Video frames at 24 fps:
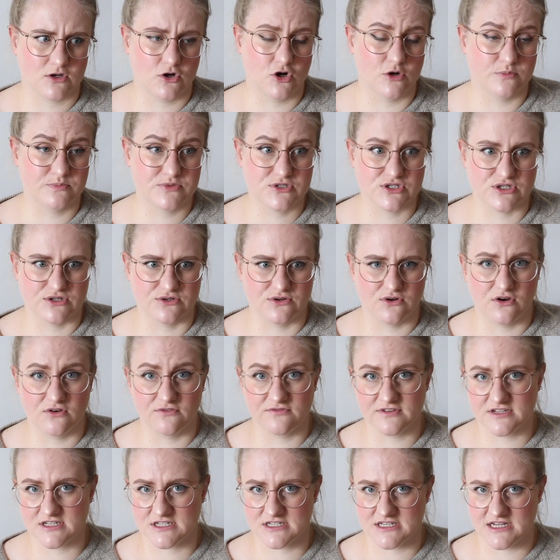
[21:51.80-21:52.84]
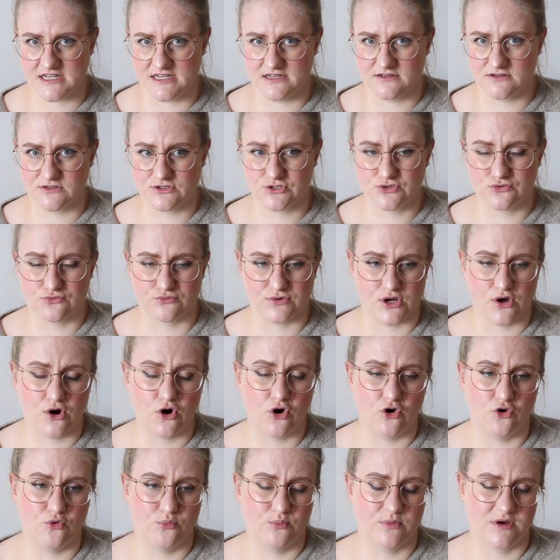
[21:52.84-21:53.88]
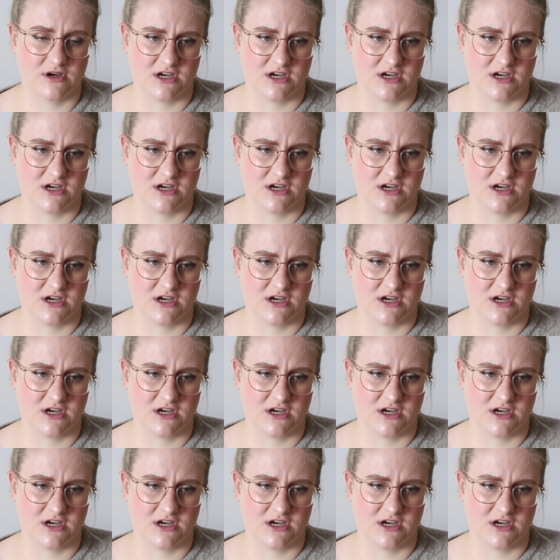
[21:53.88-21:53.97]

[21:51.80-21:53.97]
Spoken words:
option of a sale to rehome